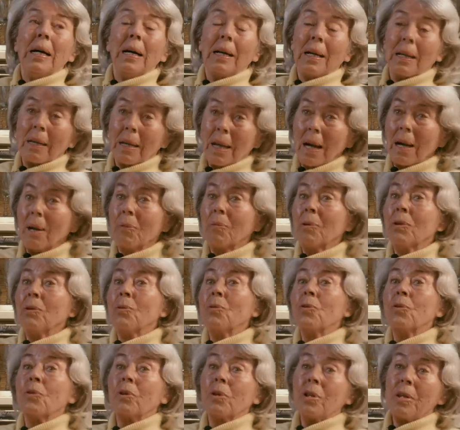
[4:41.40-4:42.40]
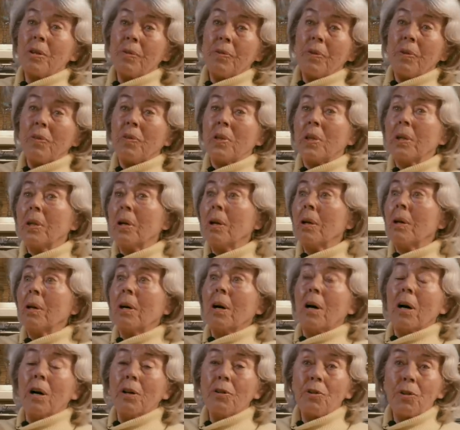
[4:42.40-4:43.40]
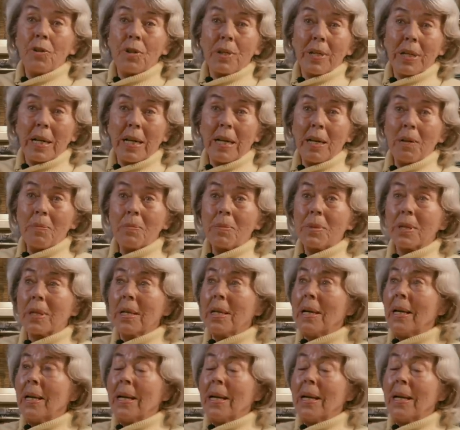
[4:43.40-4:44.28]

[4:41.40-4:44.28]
I, I went to Georges Vigier a hundred times,